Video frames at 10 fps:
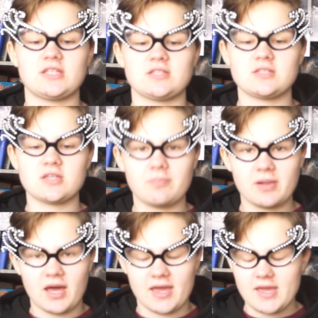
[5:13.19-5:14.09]
doesn't
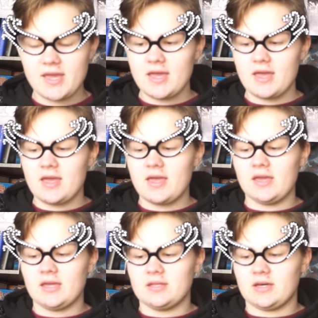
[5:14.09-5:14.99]
apply
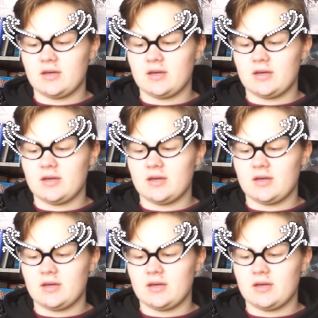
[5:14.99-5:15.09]
in